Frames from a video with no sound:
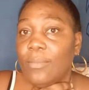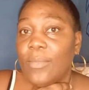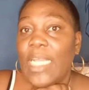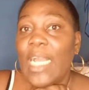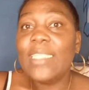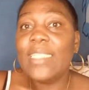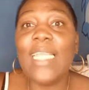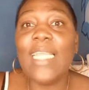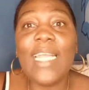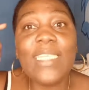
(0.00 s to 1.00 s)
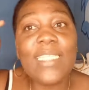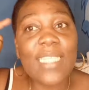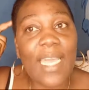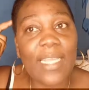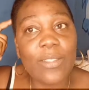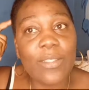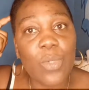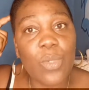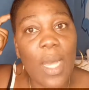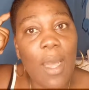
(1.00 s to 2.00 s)
until I decide to
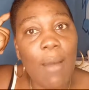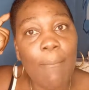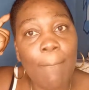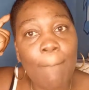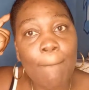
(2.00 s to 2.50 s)
um